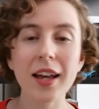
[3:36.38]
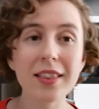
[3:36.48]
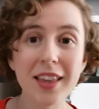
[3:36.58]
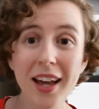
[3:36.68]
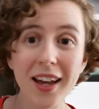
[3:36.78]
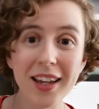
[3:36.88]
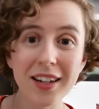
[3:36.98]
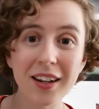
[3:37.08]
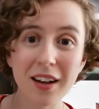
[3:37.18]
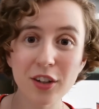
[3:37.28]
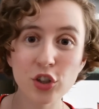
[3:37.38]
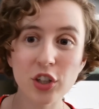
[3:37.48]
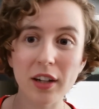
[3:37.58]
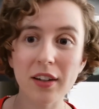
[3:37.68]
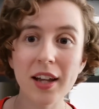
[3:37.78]
And that, in a
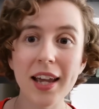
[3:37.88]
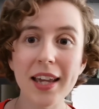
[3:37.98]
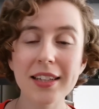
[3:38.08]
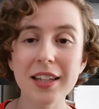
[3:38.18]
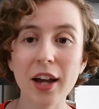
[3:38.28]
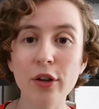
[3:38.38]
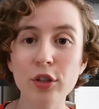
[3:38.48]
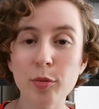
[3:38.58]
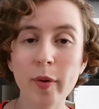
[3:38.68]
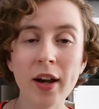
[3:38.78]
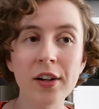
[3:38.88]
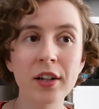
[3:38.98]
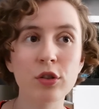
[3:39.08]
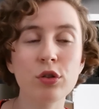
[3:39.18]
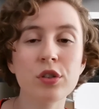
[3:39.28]
nutshell, is how
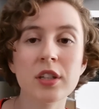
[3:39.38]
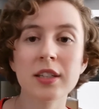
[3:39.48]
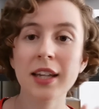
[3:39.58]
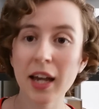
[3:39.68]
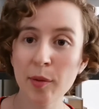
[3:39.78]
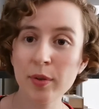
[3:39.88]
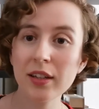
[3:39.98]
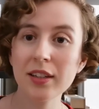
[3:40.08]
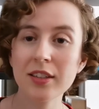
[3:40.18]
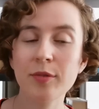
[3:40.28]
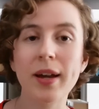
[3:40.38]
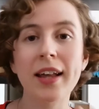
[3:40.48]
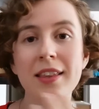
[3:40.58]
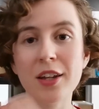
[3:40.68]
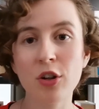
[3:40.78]
Szpara uses capitalism
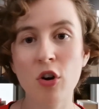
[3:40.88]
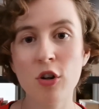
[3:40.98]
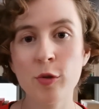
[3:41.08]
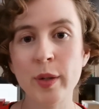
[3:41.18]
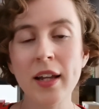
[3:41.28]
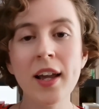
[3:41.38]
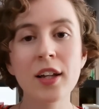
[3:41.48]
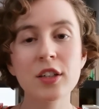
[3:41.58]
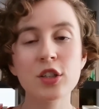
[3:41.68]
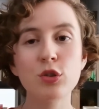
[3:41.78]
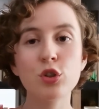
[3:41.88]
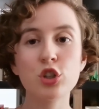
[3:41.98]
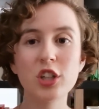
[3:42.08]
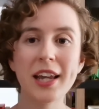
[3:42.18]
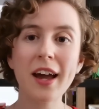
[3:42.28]
and the economy to
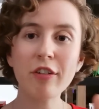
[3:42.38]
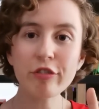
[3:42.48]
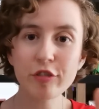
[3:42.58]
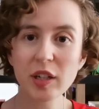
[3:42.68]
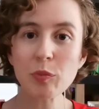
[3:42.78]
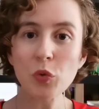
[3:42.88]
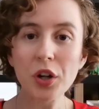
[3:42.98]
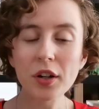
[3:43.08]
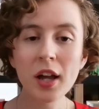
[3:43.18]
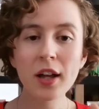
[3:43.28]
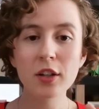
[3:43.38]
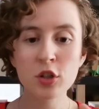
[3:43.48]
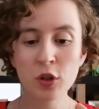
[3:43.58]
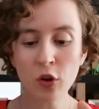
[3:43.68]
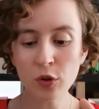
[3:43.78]
create a framework
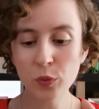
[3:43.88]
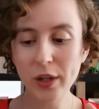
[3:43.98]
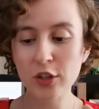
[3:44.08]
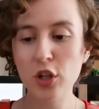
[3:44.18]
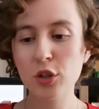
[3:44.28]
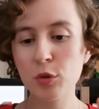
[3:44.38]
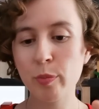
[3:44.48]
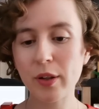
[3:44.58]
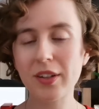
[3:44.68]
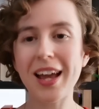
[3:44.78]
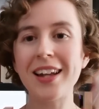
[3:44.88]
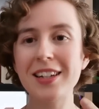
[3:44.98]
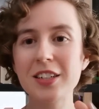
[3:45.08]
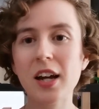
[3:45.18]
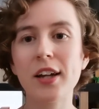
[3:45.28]
on which to build an
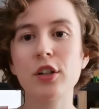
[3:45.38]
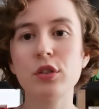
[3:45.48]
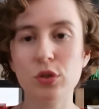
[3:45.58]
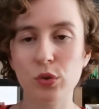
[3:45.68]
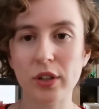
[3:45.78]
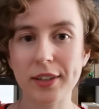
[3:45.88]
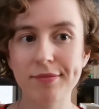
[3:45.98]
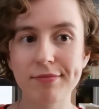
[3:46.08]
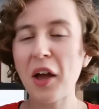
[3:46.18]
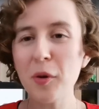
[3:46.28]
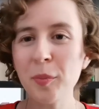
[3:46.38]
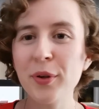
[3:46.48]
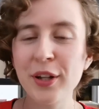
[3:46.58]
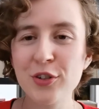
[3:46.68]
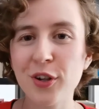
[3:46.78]
entire story. I hope
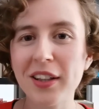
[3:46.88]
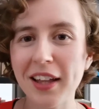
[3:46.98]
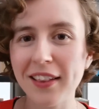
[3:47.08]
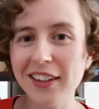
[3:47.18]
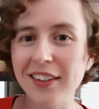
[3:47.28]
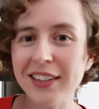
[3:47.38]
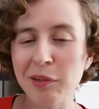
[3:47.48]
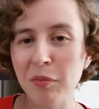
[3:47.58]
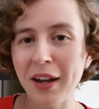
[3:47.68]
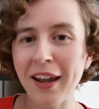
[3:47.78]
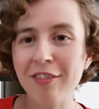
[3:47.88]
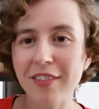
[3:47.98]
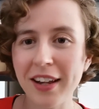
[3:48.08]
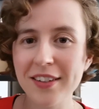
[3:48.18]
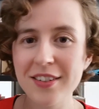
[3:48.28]
you enjoyed that little deep dive
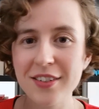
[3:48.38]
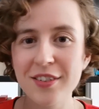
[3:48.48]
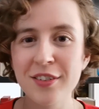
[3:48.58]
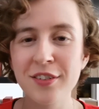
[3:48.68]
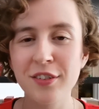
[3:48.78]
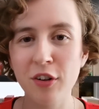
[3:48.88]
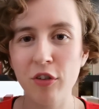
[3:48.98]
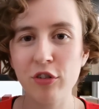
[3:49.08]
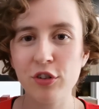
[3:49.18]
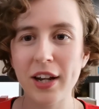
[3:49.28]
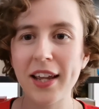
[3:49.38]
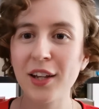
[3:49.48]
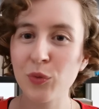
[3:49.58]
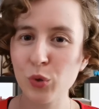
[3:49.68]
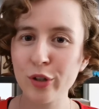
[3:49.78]
into novel
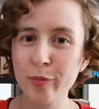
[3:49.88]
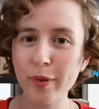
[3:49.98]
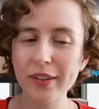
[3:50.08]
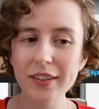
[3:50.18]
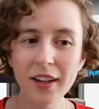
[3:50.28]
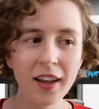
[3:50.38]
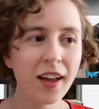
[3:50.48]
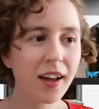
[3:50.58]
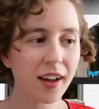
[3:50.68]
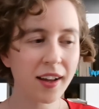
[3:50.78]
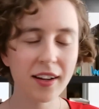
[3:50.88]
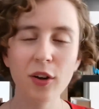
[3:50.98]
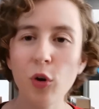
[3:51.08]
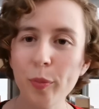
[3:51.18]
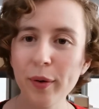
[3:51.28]
writing and world building, and
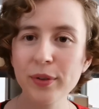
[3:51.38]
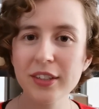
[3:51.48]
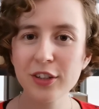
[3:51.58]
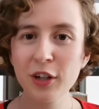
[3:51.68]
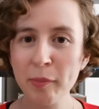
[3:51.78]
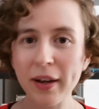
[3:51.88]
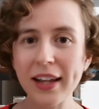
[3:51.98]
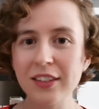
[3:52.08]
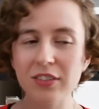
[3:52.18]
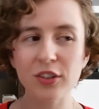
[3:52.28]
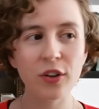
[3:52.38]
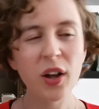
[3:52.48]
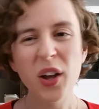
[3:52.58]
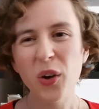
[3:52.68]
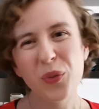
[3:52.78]
I hope I will see you in my next video,
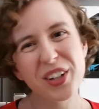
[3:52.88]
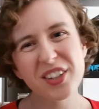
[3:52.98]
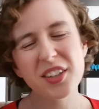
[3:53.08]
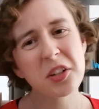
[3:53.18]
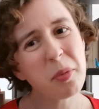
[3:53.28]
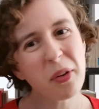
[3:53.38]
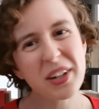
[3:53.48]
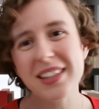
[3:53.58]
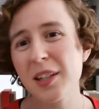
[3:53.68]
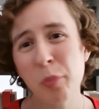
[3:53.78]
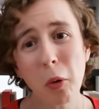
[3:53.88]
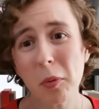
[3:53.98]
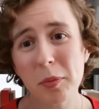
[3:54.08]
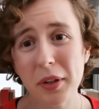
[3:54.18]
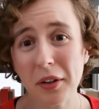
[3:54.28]
which, to be honest, is
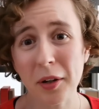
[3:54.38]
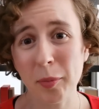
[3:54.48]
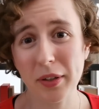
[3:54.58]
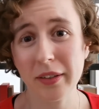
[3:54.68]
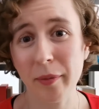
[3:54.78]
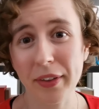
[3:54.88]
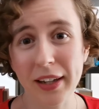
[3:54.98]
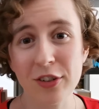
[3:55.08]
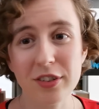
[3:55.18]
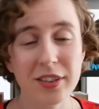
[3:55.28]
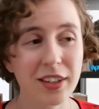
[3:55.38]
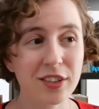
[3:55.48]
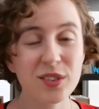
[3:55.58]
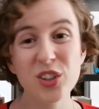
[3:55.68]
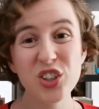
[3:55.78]
probably going to be something interesting,
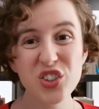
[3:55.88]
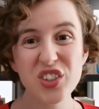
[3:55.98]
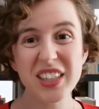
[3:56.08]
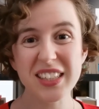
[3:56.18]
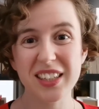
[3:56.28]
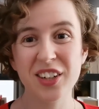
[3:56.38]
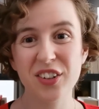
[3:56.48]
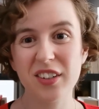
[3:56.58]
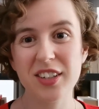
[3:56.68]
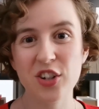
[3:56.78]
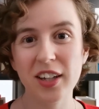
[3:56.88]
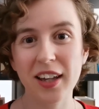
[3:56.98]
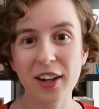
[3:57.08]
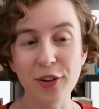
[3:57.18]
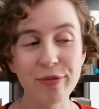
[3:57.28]
so you should really stick around to
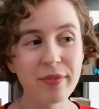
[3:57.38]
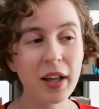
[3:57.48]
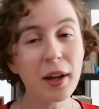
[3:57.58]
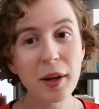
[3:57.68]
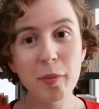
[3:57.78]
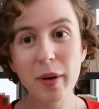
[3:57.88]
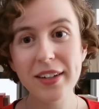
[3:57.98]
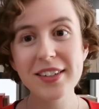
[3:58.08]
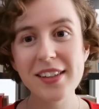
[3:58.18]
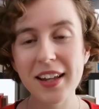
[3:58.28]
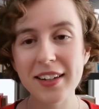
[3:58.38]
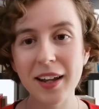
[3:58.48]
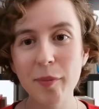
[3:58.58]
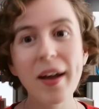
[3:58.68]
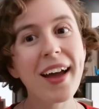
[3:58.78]
check it out. But until that
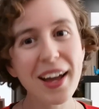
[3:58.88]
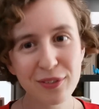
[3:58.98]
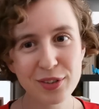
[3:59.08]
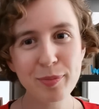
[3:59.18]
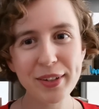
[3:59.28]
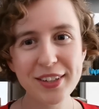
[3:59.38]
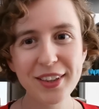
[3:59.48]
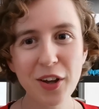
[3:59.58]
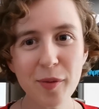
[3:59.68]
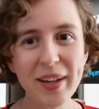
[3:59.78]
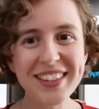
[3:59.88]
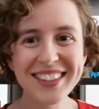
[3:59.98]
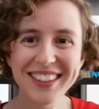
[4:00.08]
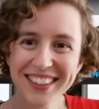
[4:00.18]
time, I will speak to you in the comments.